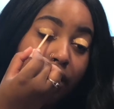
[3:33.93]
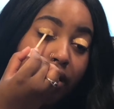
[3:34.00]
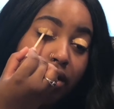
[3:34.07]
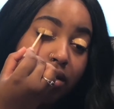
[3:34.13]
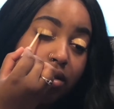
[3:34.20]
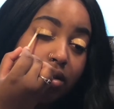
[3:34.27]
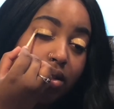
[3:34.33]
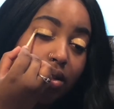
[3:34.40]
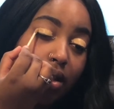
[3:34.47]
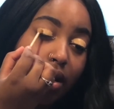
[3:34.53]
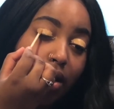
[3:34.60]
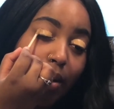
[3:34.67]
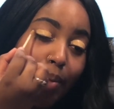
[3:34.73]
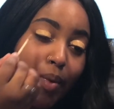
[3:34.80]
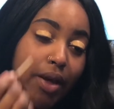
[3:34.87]
that's
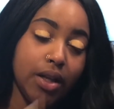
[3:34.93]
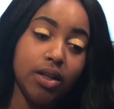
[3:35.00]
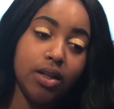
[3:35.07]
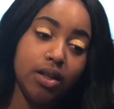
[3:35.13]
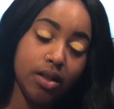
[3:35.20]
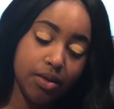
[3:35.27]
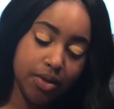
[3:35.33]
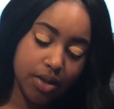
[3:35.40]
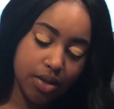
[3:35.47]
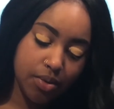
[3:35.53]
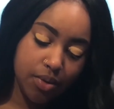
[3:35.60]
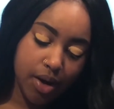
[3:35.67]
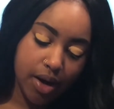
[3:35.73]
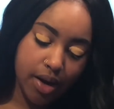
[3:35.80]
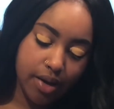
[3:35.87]
like mainly the
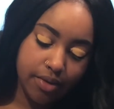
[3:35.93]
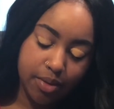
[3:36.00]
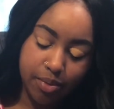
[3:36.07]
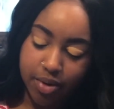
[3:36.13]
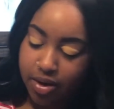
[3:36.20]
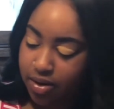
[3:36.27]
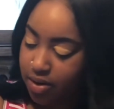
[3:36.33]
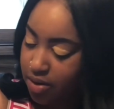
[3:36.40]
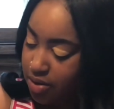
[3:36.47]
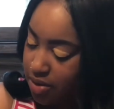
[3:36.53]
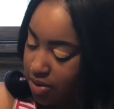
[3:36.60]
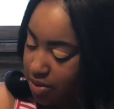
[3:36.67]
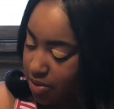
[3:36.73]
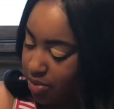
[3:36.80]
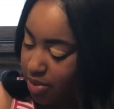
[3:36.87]
reason why I haven't been on
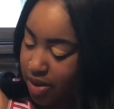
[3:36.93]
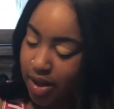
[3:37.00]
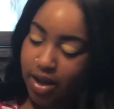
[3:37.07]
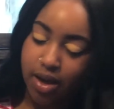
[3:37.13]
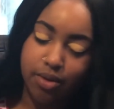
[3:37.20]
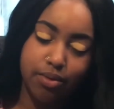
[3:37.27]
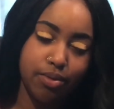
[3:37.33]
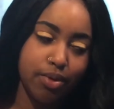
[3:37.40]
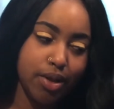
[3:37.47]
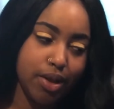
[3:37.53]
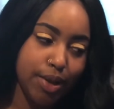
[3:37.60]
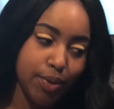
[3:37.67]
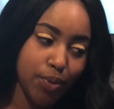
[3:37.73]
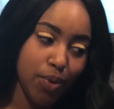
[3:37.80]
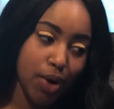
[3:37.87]
YouTube, but like I
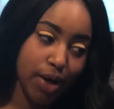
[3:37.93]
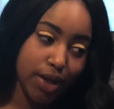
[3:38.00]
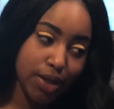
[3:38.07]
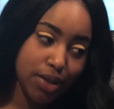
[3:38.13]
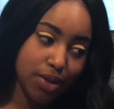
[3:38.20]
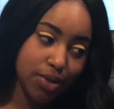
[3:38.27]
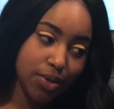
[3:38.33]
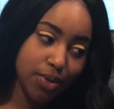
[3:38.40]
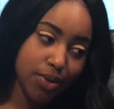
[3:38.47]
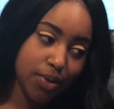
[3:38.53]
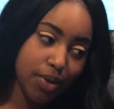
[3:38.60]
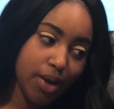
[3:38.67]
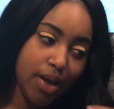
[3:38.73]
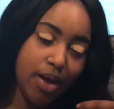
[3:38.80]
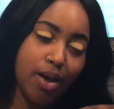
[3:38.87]
really wanted to,